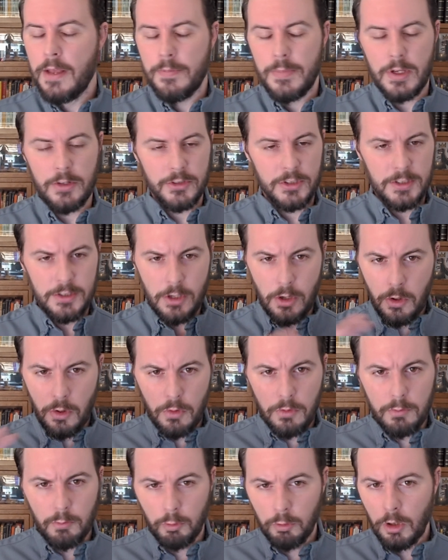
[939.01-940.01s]
There's
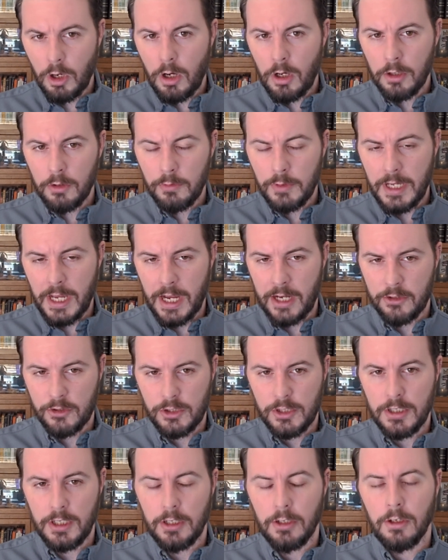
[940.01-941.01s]
no wrong
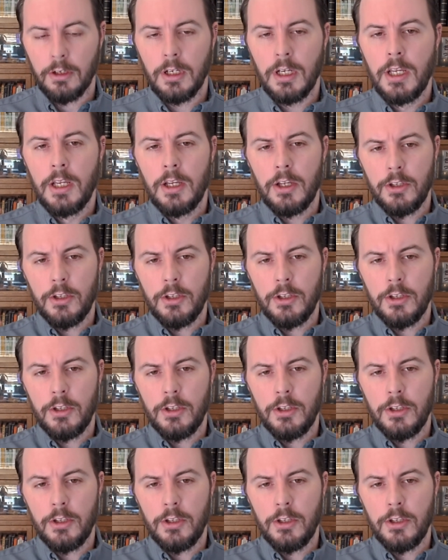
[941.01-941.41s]
reaction here.